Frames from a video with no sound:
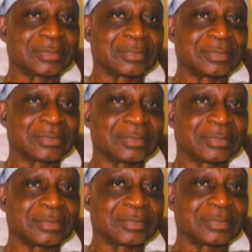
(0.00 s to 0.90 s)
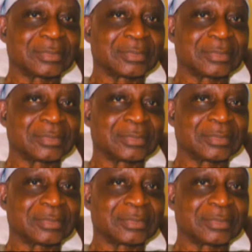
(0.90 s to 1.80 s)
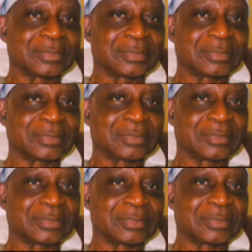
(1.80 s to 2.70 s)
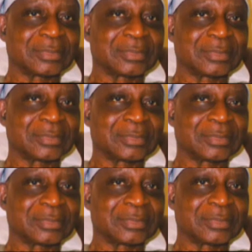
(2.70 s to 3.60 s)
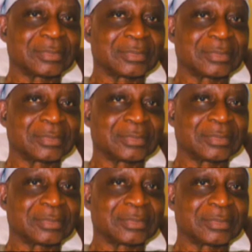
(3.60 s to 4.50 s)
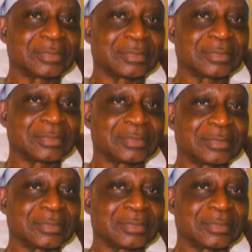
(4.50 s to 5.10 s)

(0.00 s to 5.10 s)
The person shown says nothing.